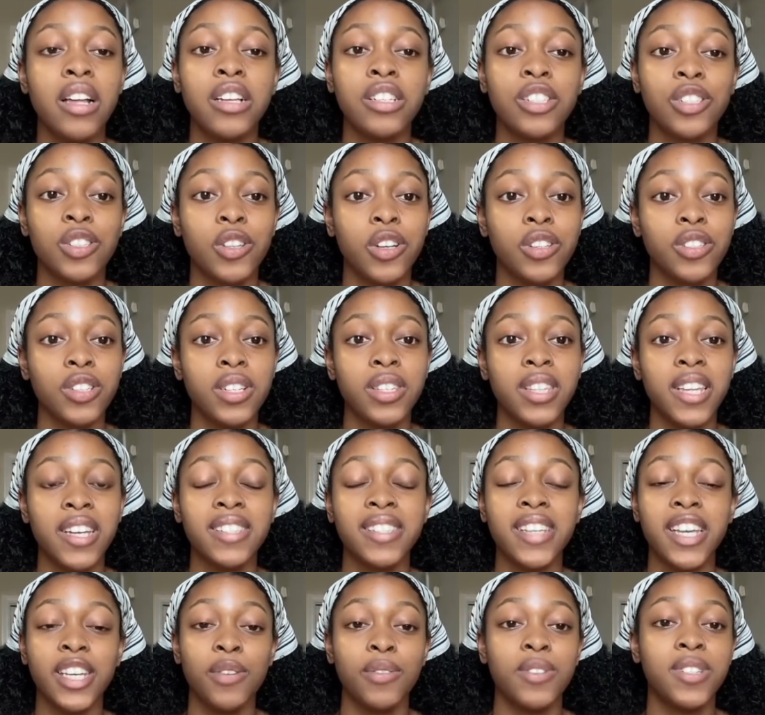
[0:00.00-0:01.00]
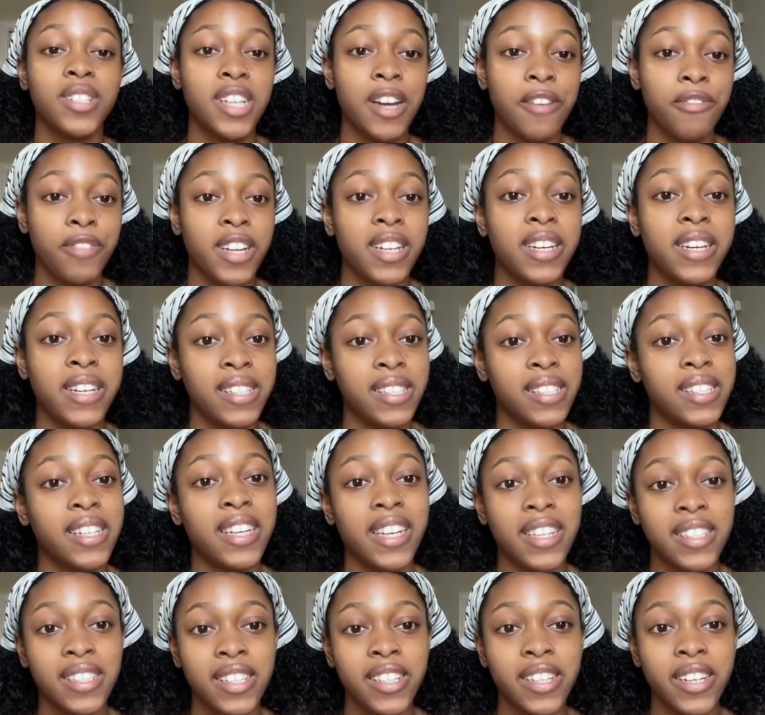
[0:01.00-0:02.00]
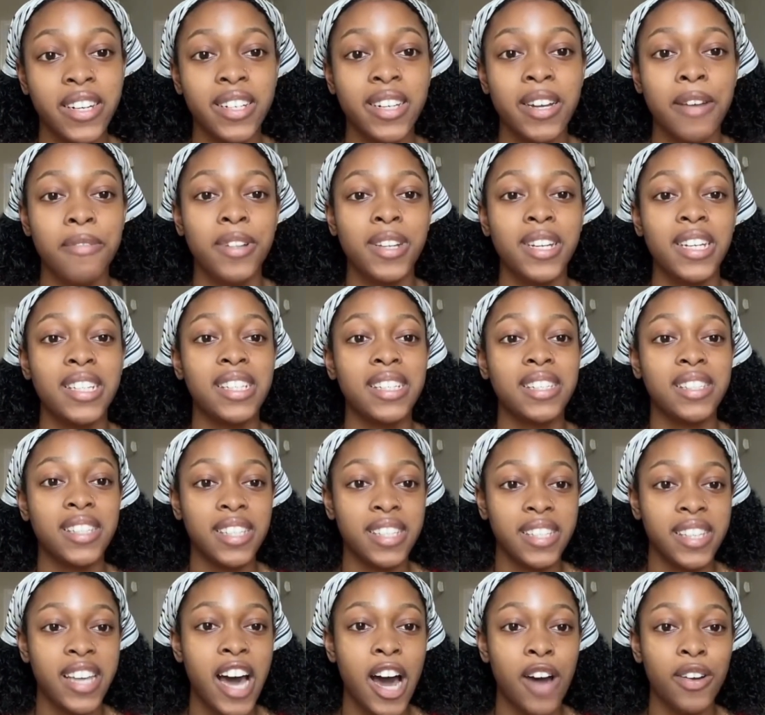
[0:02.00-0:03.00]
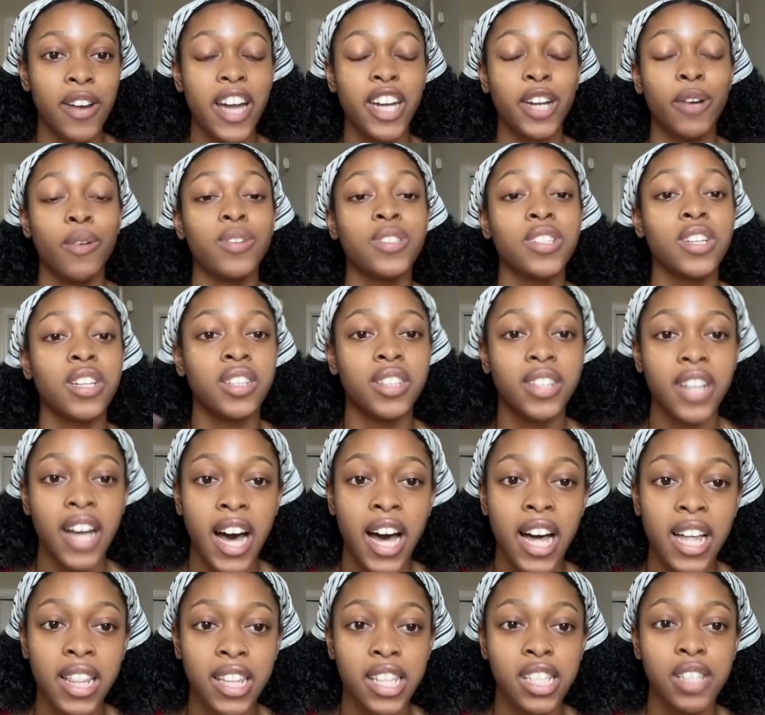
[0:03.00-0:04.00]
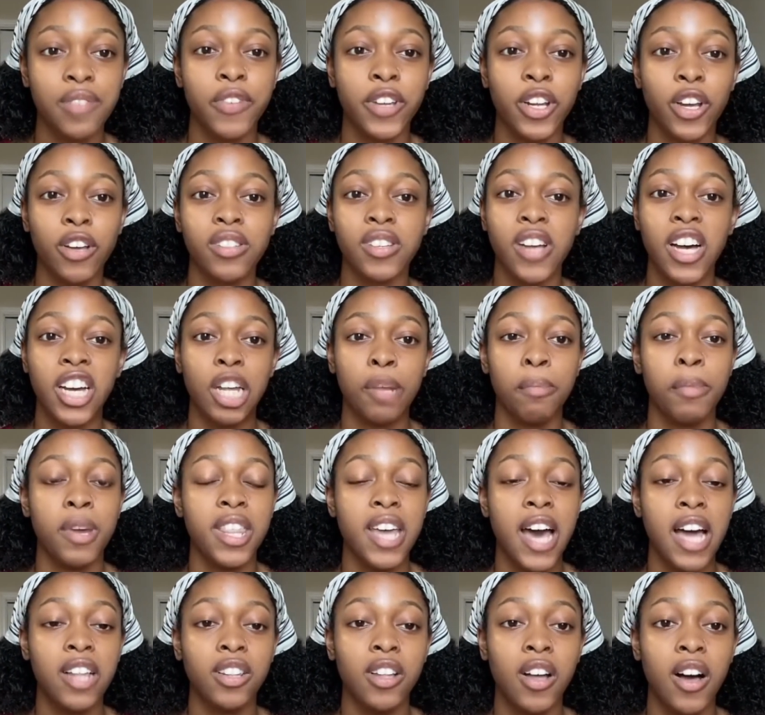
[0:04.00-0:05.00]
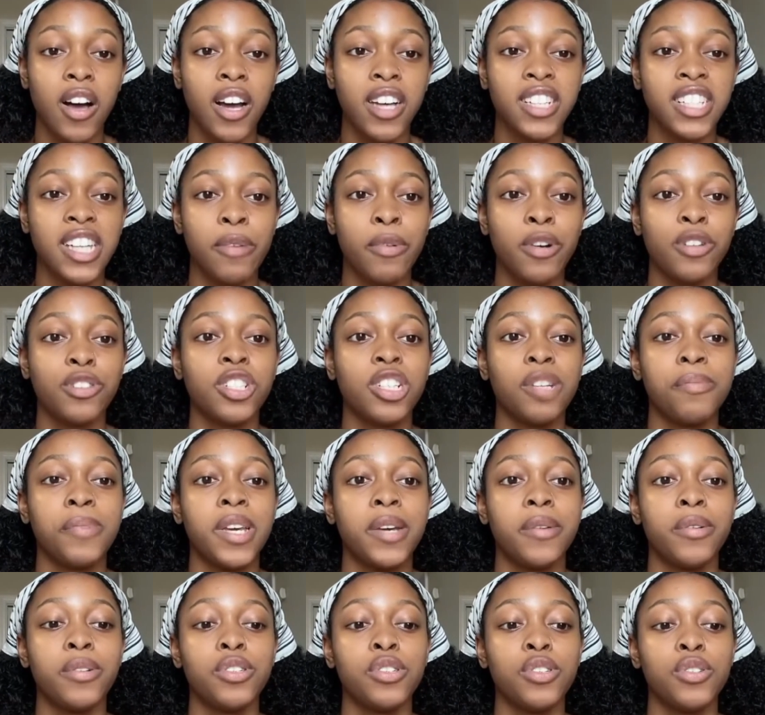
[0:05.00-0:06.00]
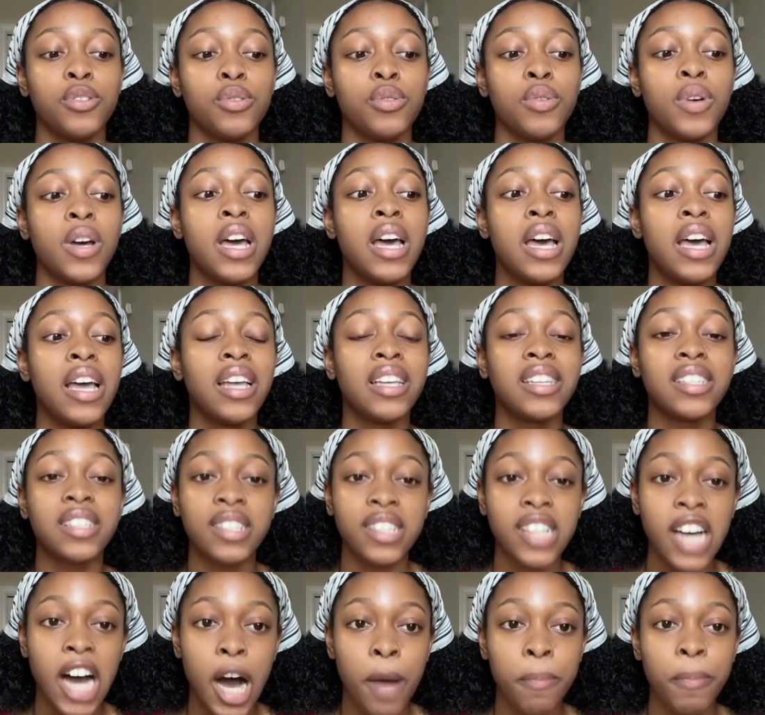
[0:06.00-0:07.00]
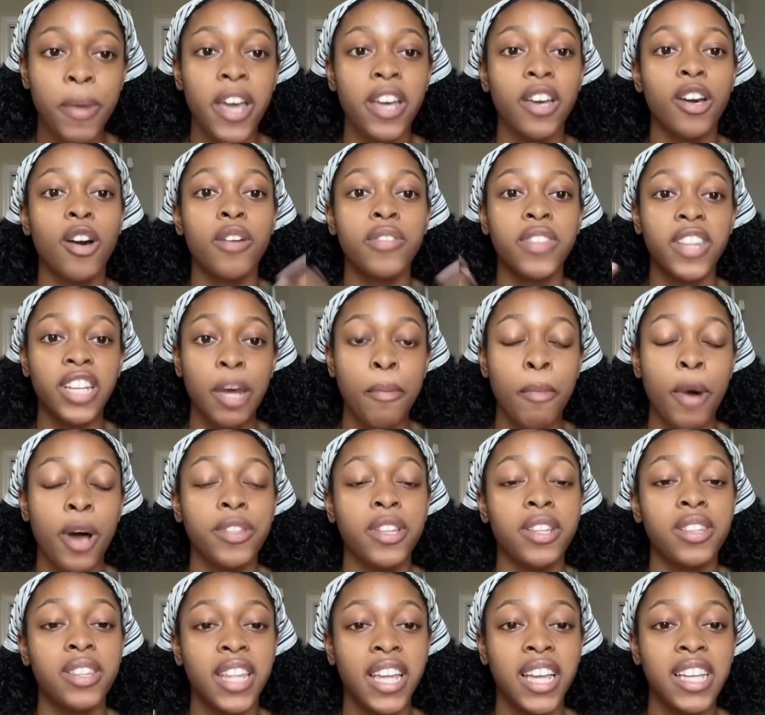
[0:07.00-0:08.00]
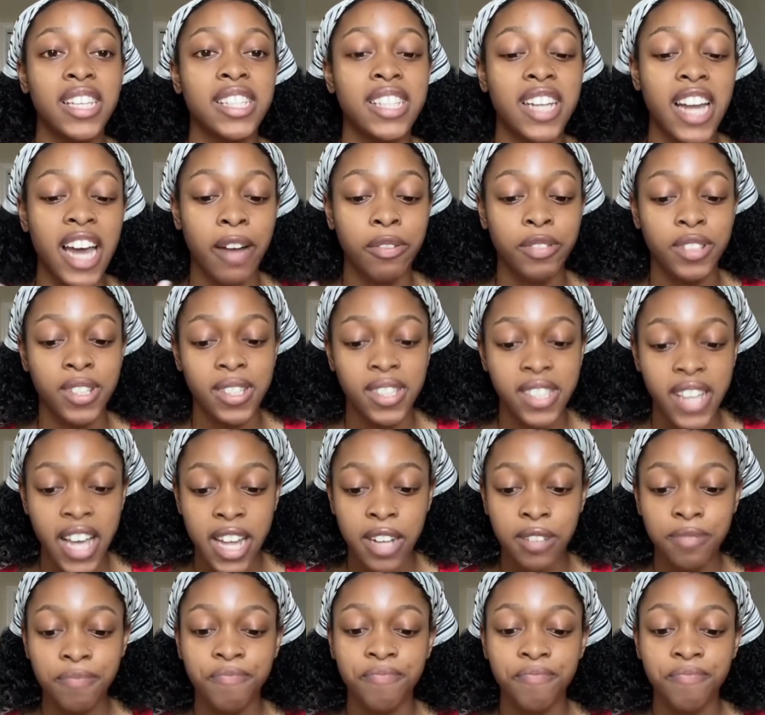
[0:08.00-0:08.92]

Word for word: So those are things that you definitely need to consider, definitely need to sit down. I know it's a lot. This video is not gonna be that long because I want you to be able to stop and go think about the things that I have just said.